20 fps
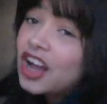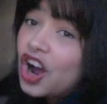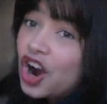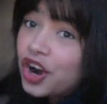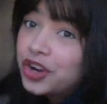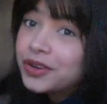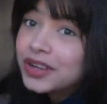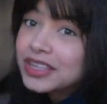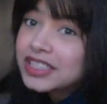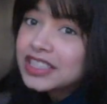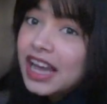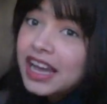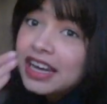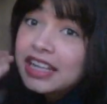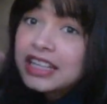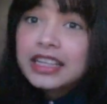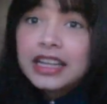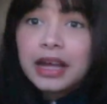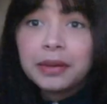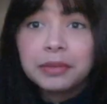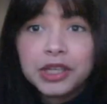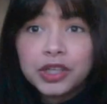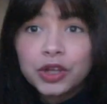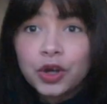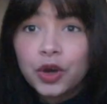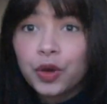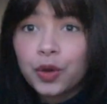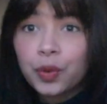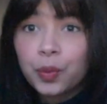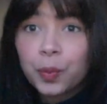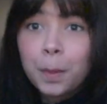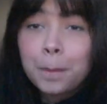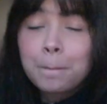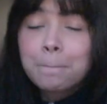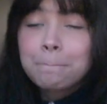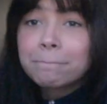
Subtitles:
Are you excited? Let me know.